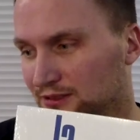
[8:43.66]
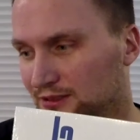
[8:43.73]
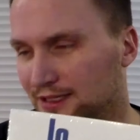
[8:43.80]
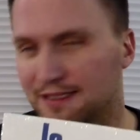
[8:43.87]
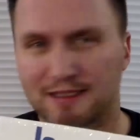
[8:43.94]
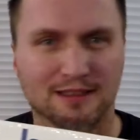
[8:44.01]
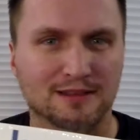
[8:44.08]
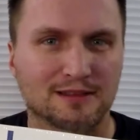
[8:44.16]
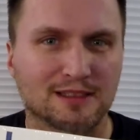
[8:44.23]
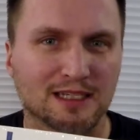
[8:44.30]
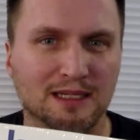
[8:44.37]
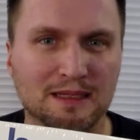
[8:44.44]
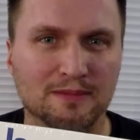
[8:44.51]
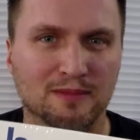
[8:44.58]
it didn't
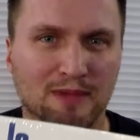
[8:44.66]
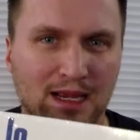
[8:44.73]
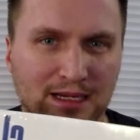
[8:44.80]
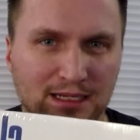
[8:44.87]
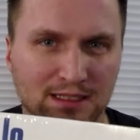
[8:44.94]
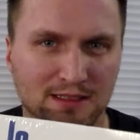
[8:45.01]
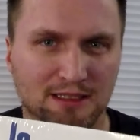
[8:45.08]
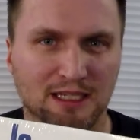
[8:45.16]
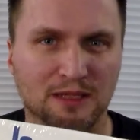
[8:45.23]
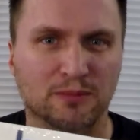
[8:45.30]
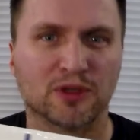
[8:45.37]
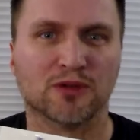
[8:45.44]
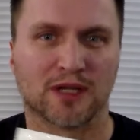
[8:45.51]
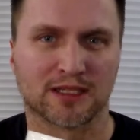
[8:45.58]
seem like as
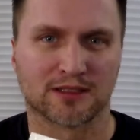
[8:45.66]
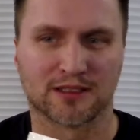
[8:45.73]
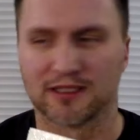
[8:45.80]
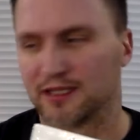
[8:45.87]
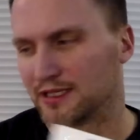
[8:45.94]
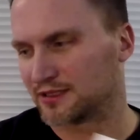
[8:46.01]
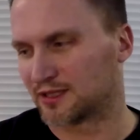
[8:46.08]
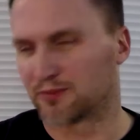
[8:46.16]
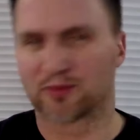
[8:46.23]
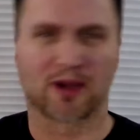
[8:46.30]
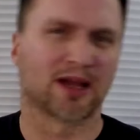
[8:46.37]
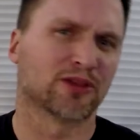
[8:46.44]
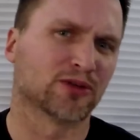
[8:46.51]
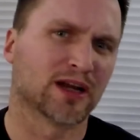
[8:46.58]
deep and resonant as some of
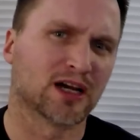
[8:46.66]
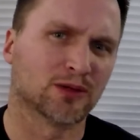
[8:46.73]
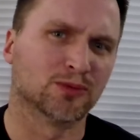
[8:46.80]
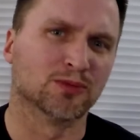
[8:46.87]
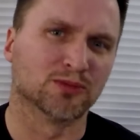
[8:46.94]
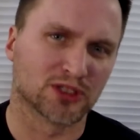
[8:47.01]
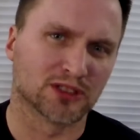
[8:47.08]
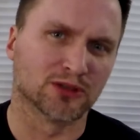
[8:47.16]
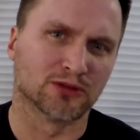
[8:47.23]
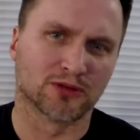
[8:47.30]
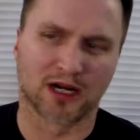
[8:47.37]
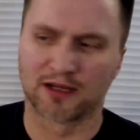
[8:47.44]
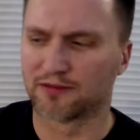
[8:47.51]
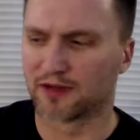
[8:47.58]
my other albums do on